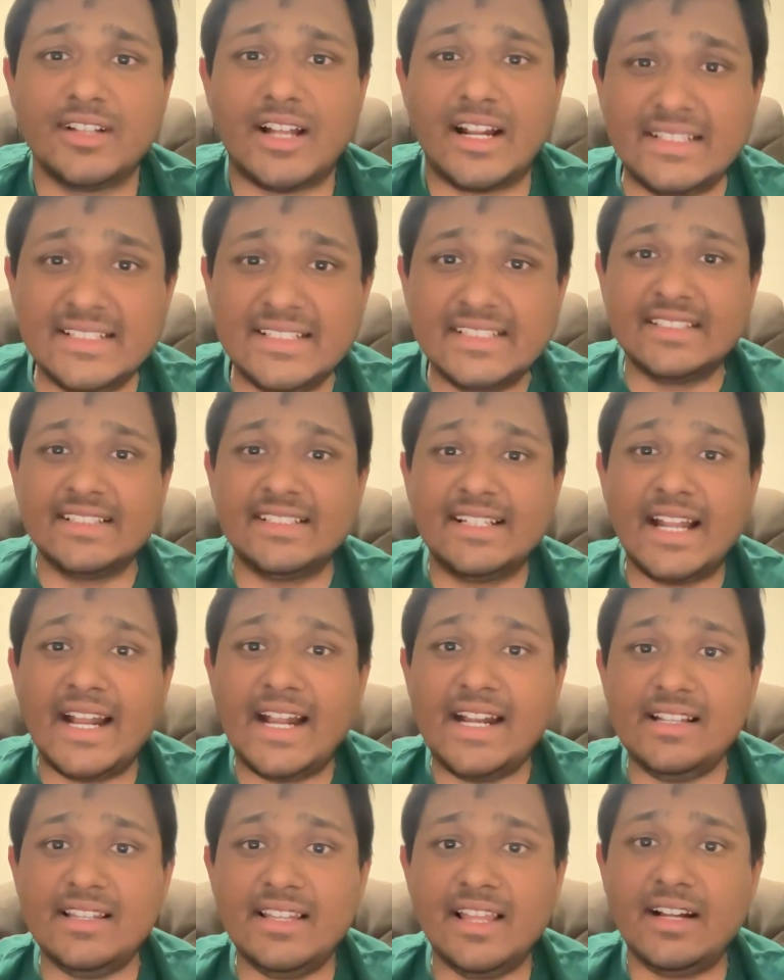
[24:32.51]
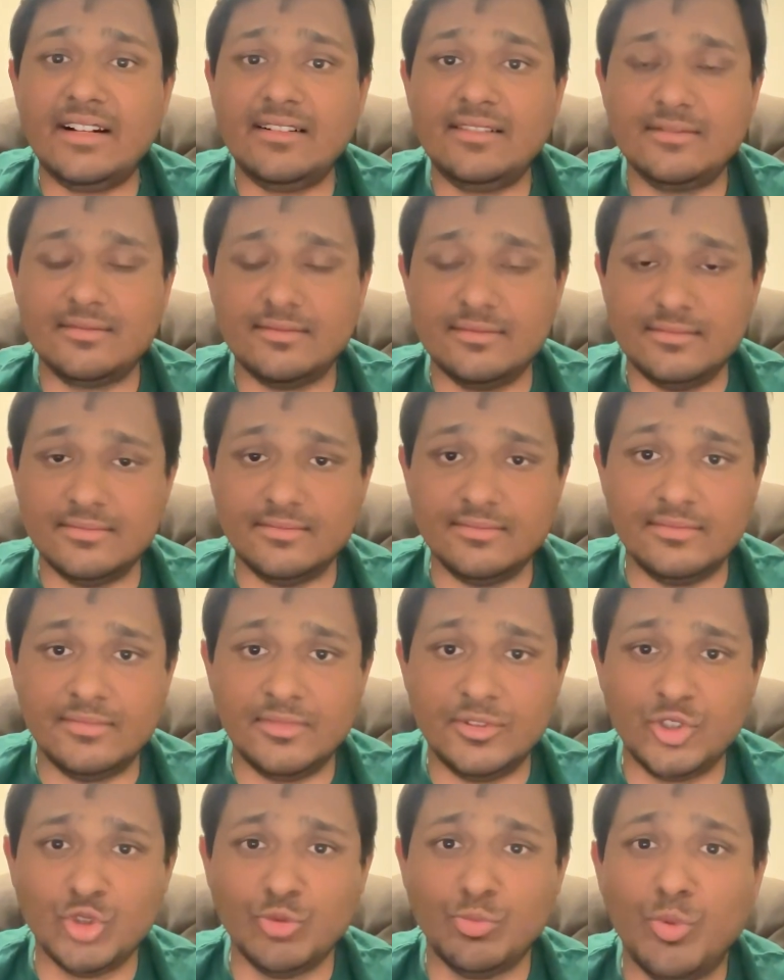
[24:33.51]
Understand that
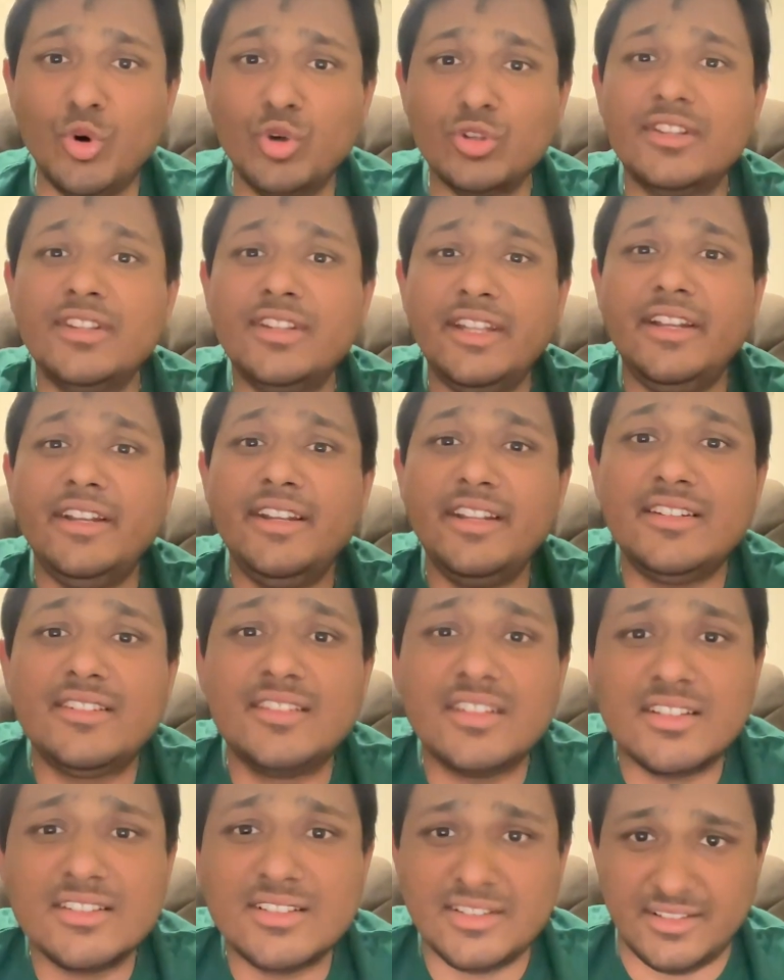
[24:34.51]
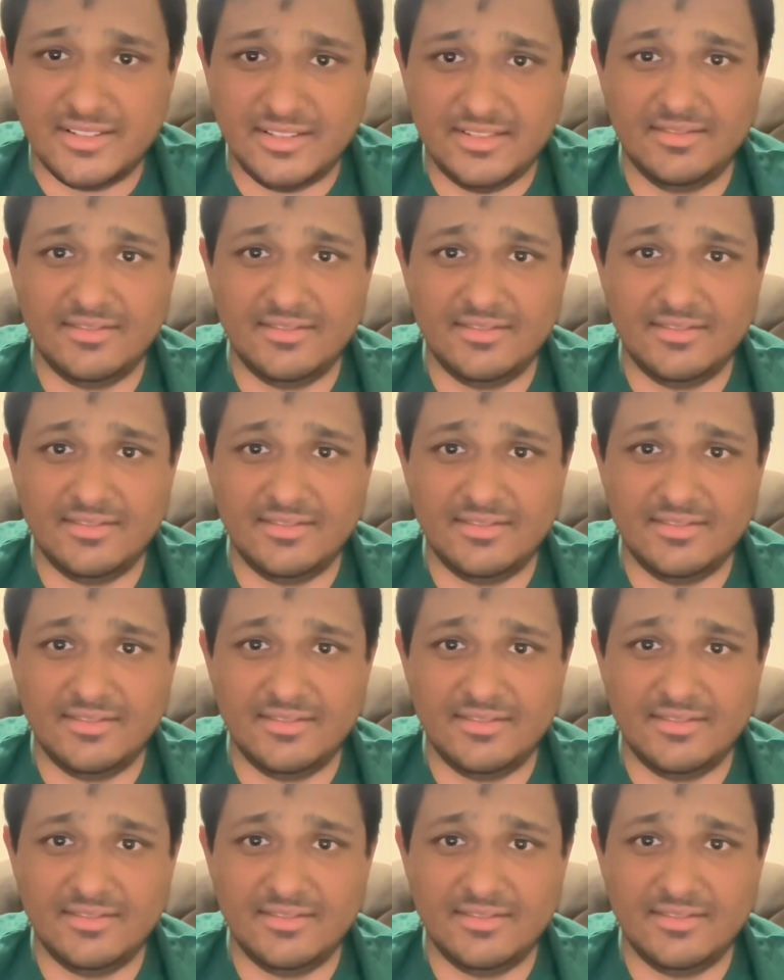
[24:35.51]
you both need each other,